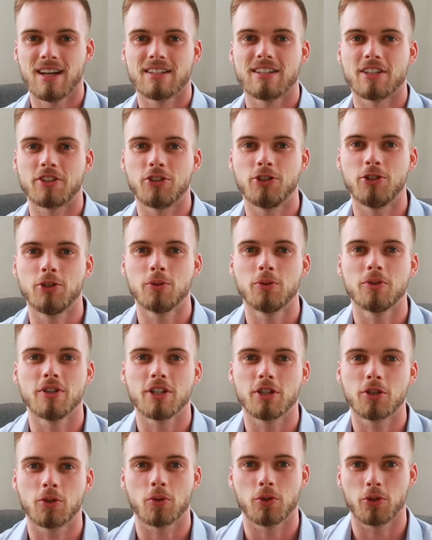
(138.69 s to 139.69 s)
that you
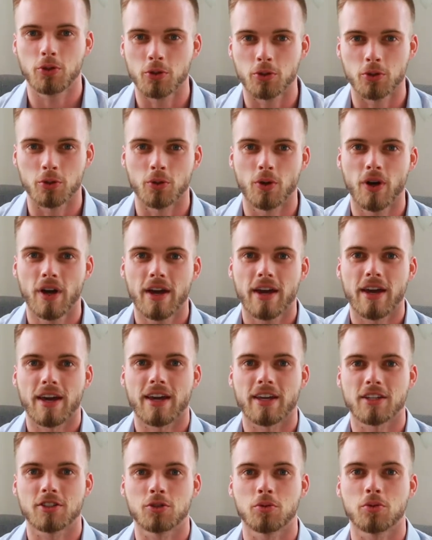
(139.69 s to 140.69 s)
need to do
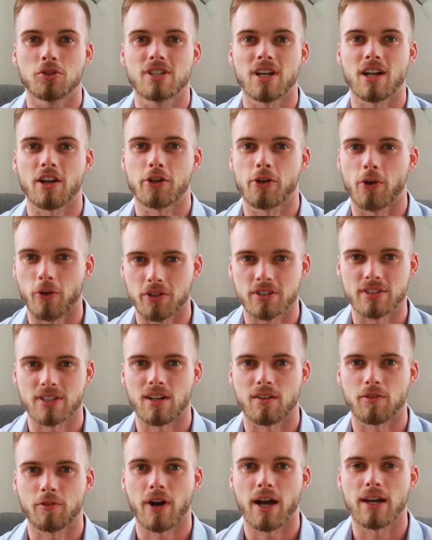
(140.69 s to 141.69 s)
is to sell
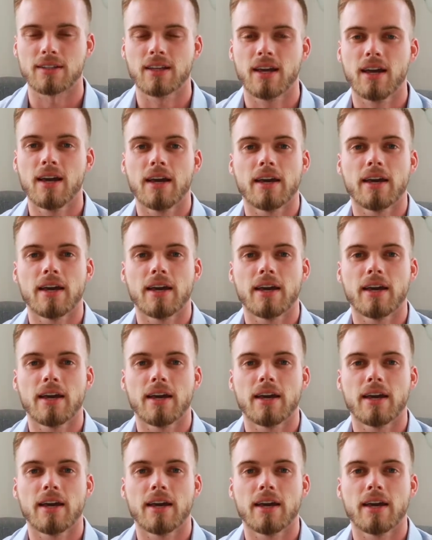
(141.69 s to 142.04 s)
yourself, right?